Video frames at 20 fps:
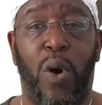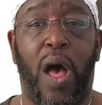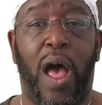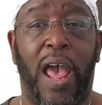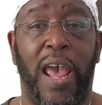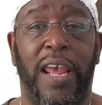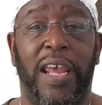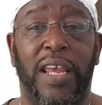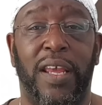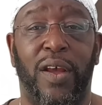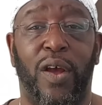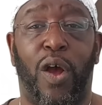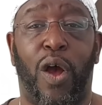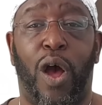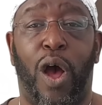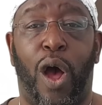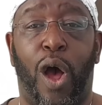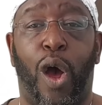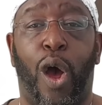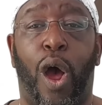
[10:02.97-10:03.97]
I
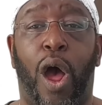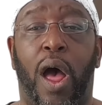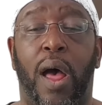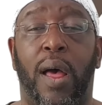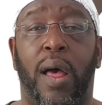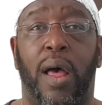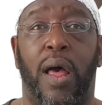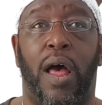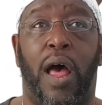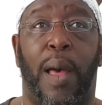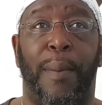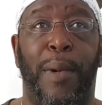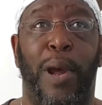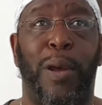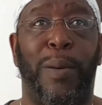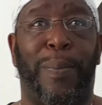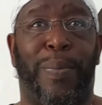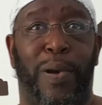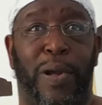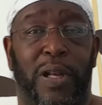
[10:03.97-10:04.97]
am
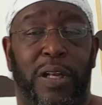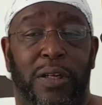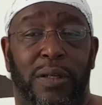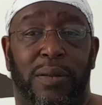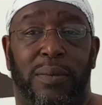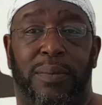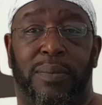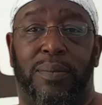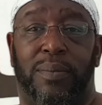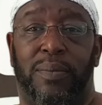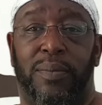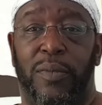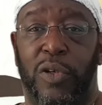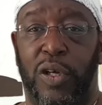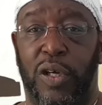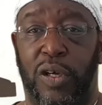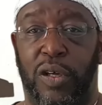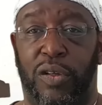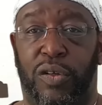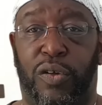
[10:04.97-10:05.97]
open
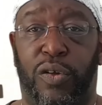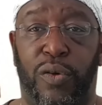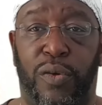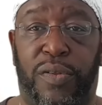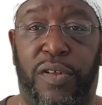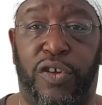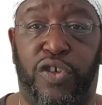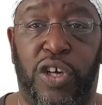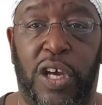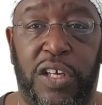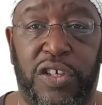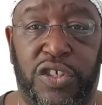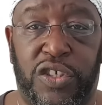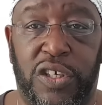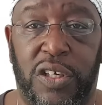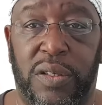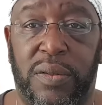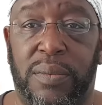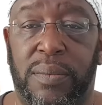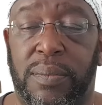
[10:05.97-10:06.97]
to
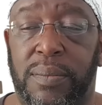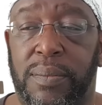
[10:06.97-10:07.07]
suggestion,